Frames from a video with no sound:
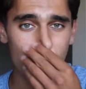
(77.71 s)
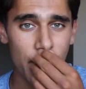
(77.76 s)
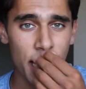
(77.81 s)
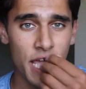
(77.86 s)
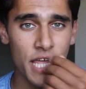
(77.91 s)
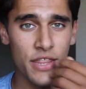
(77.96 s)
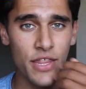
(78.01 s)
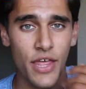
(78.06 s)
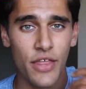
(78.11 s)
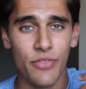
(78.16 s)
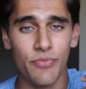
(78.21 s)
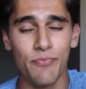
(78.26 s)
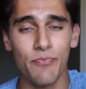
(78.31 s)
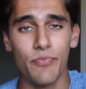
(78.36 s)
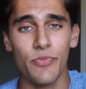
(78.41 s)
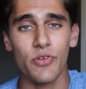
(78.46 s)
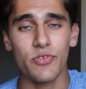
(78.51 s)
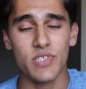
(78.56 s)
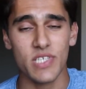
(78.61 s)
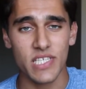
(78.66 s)
and then
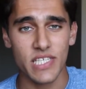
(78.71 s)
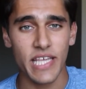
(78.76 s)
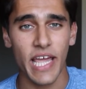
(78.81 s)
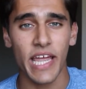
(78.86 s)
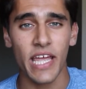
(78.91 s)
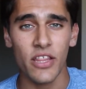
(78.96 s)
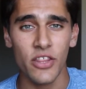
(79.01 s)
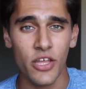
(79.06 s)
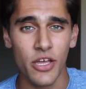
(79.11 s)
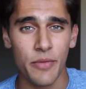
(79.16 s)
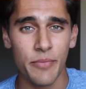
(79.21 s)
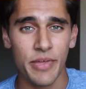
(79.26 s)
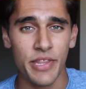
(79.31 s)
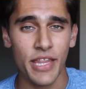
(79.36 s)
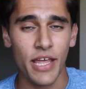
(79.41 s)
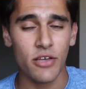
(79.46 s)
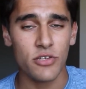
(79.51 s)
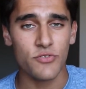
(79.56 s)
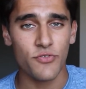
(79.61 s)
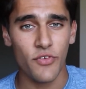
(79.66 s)
there's a second ligament
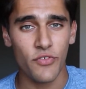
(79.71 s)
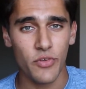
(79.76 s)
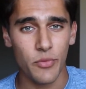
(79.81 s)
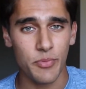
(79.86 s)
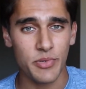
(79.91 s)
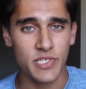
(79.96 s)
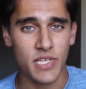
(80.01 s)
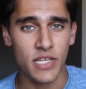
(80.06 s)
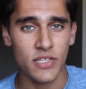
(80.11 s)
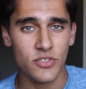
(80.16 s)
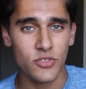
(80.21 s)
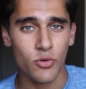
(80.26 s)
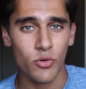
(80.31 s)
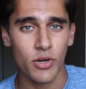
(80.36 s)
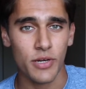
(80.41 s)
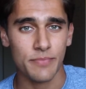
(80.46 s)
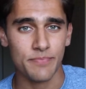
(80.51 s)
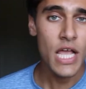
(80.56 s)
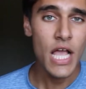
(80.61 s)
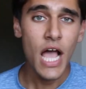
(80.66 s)
that was 50%
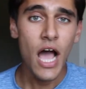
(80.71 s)
torn.